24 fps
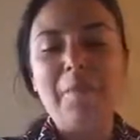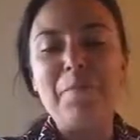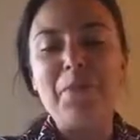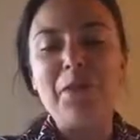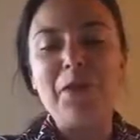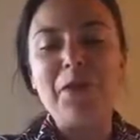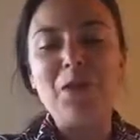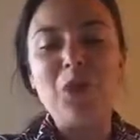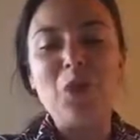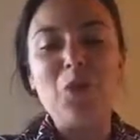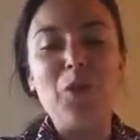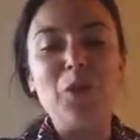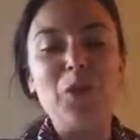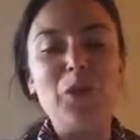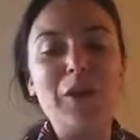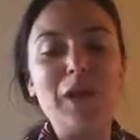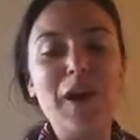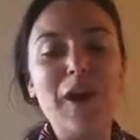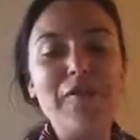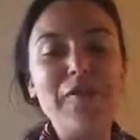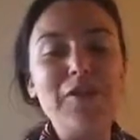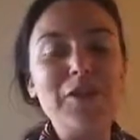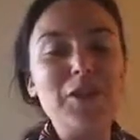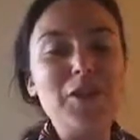So would
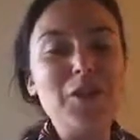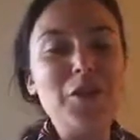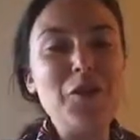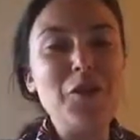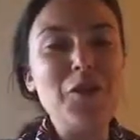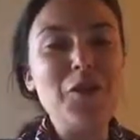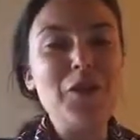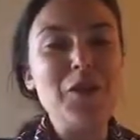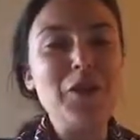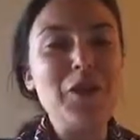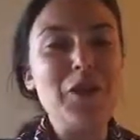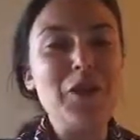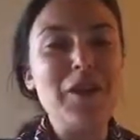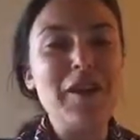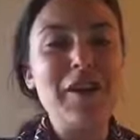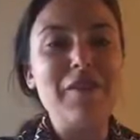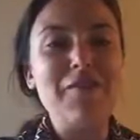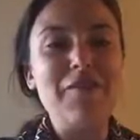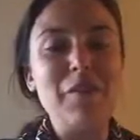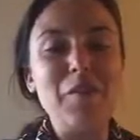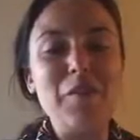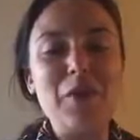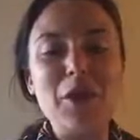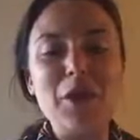love to hear
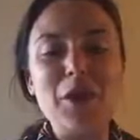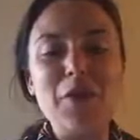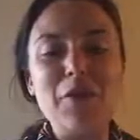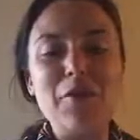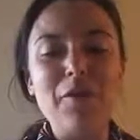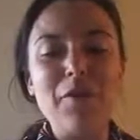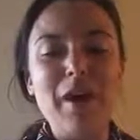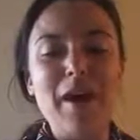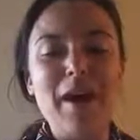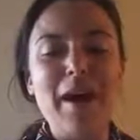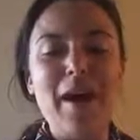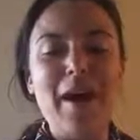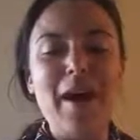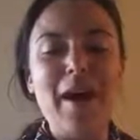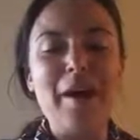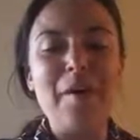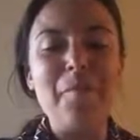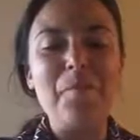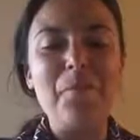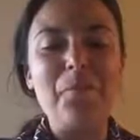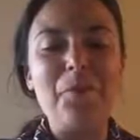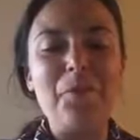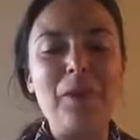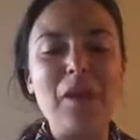from you
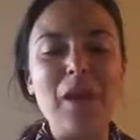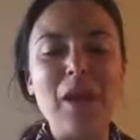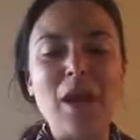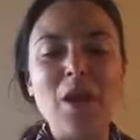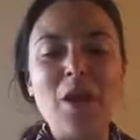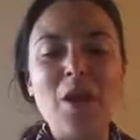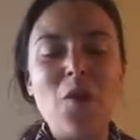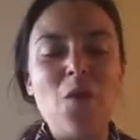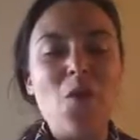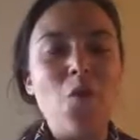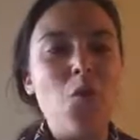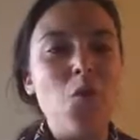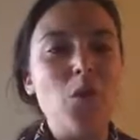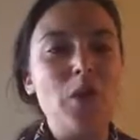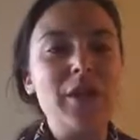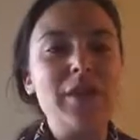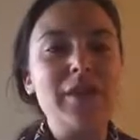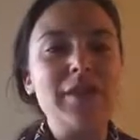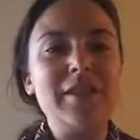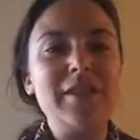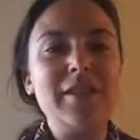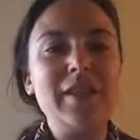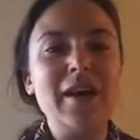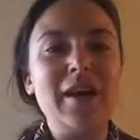
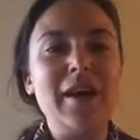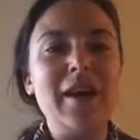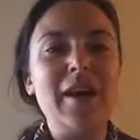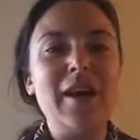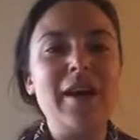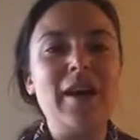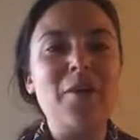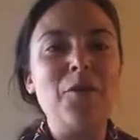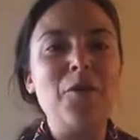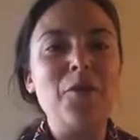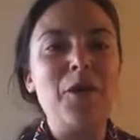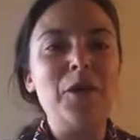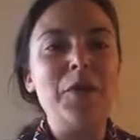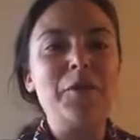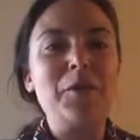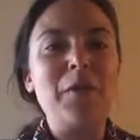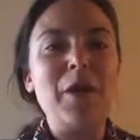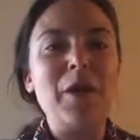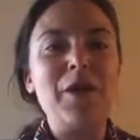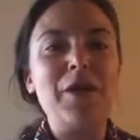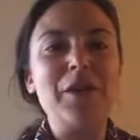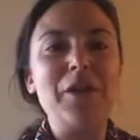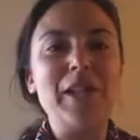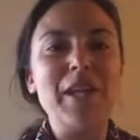what
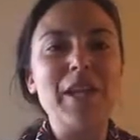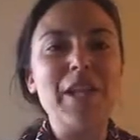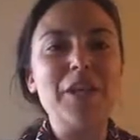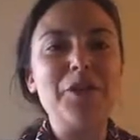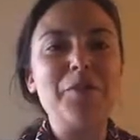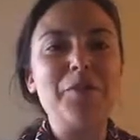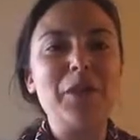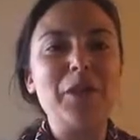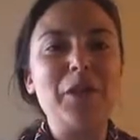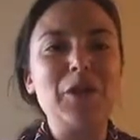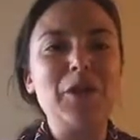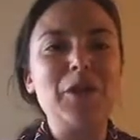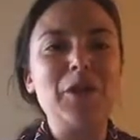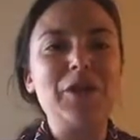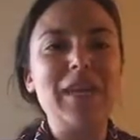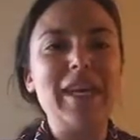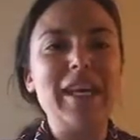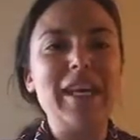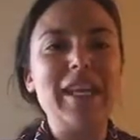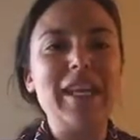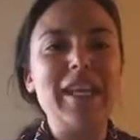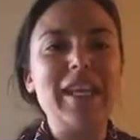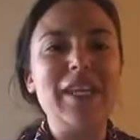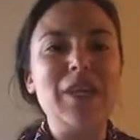parent engagement looks
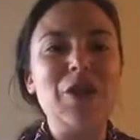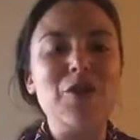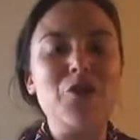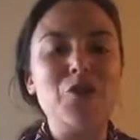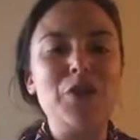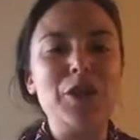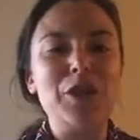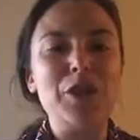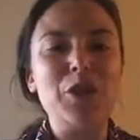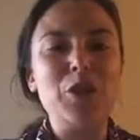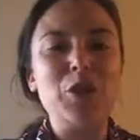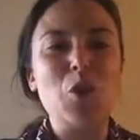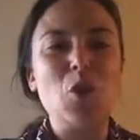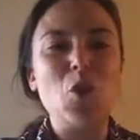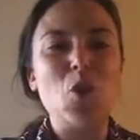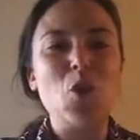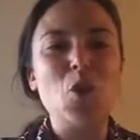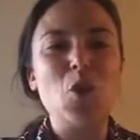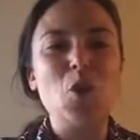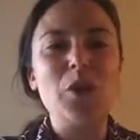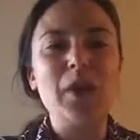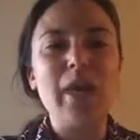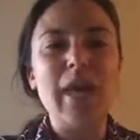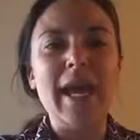like in your
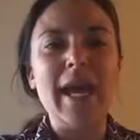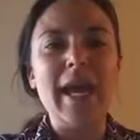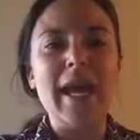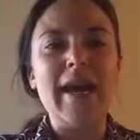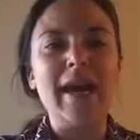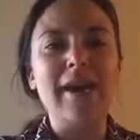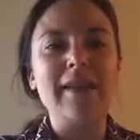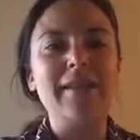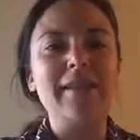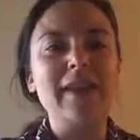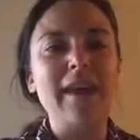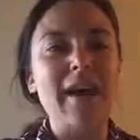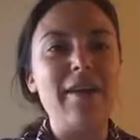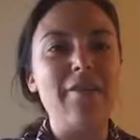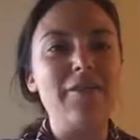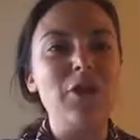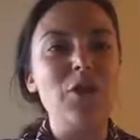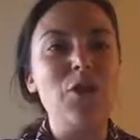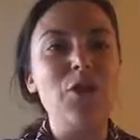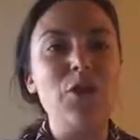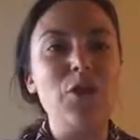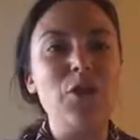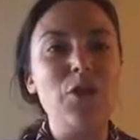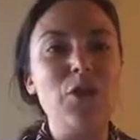school, and have
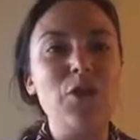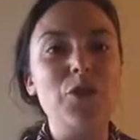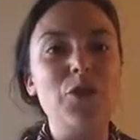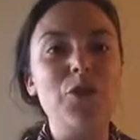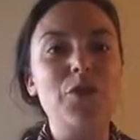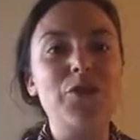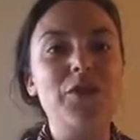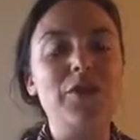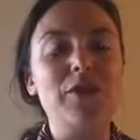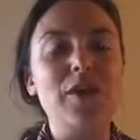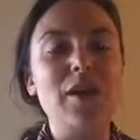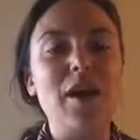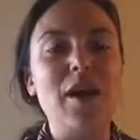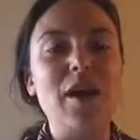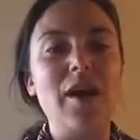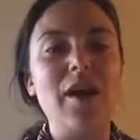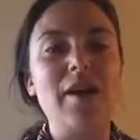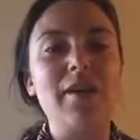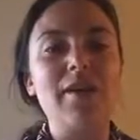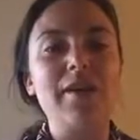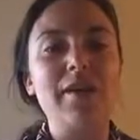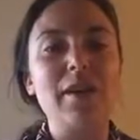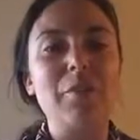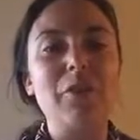you used
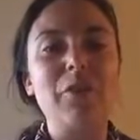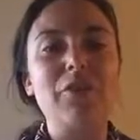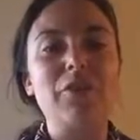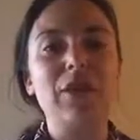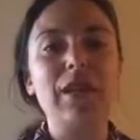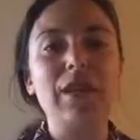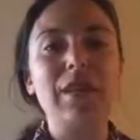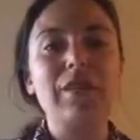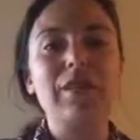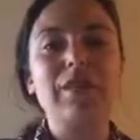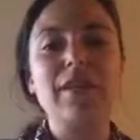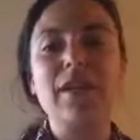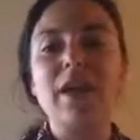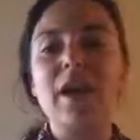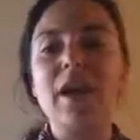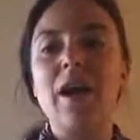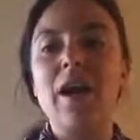some of these